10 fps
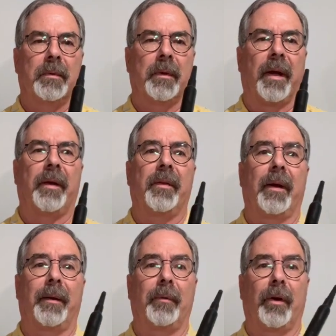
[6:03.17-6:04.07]
Okay, then
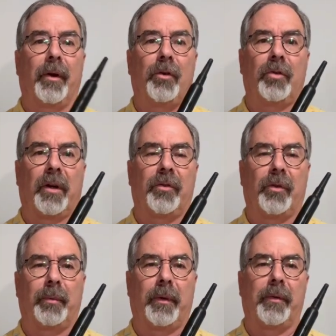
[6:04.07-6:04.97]
I'm going to adjust
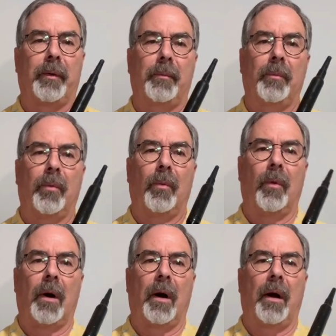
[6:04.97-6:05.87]
the rhythm.
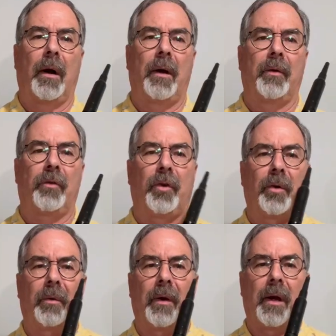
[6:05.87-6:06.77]
1,
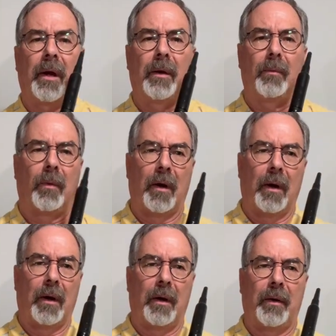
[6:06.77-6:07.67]
2, and
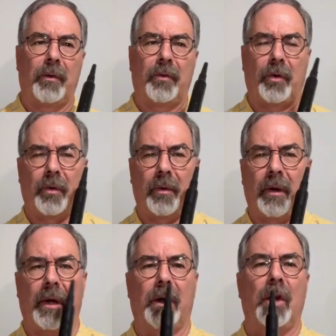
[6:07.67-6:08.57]
1, 2,
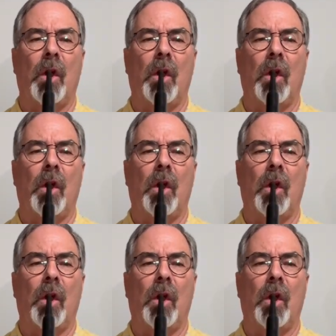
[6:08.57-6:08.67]
and.